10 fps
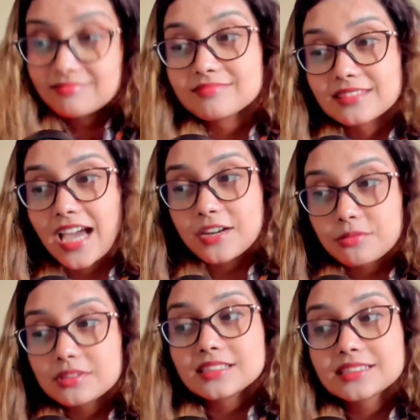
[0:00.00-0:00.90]
That
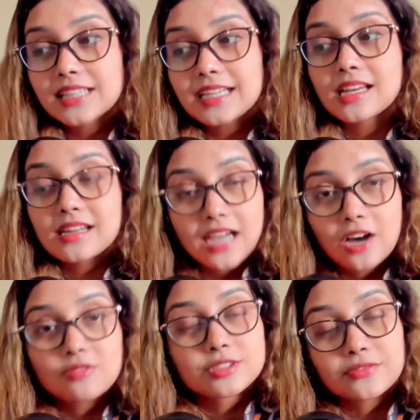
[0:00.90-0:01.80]
will decide how
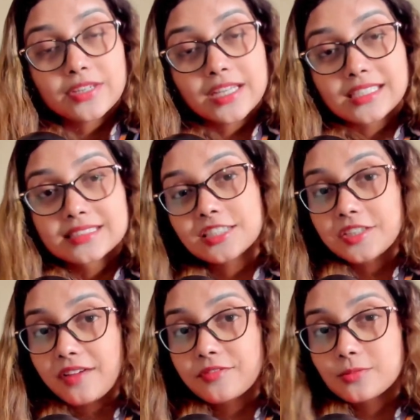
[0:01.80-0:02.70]
much of exercise you
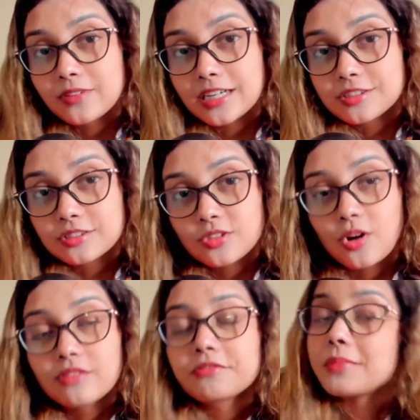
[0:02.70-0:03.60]
have to provide your
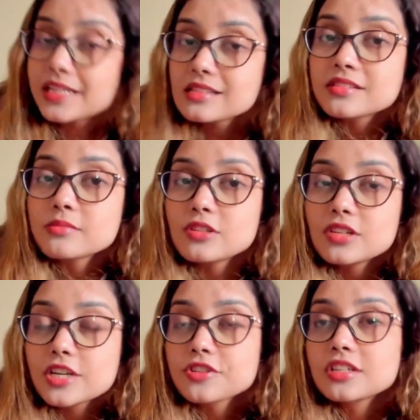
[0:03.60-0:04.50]
dog. For mental
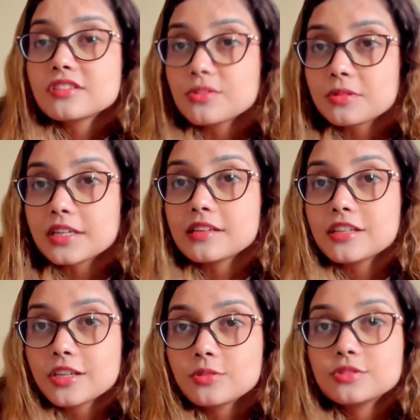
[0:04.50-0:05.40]
stimulation, you can
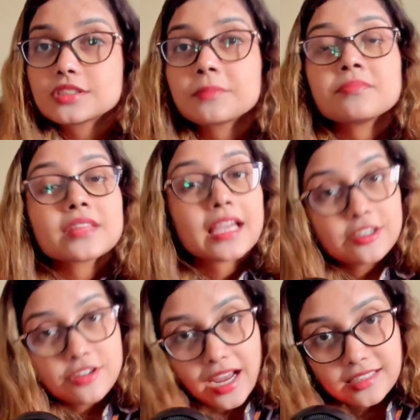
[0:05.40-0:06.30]
use
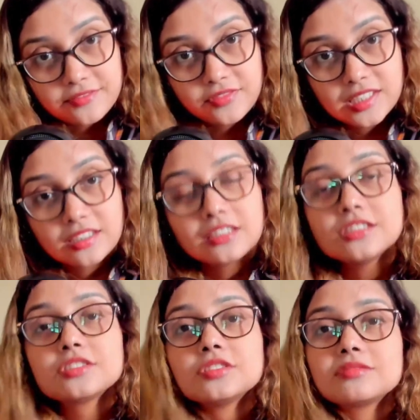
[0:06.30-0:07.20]
interactive
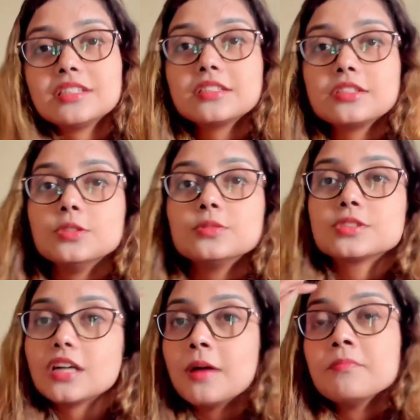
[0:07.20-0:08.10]
feeders. You can use
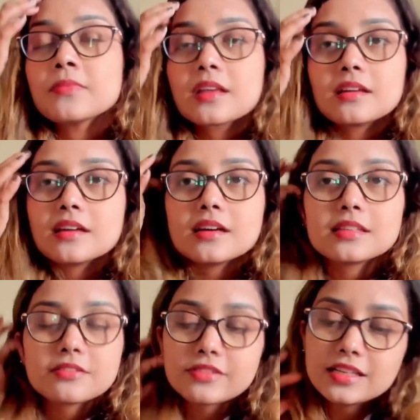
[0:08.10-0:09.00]

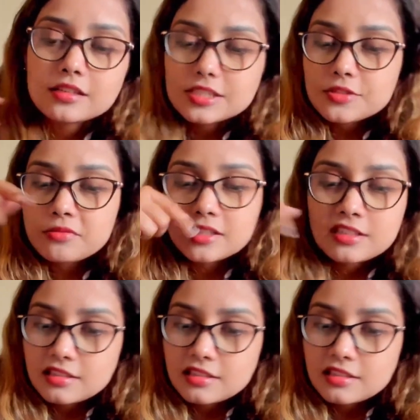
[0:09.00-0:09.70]
the feeders with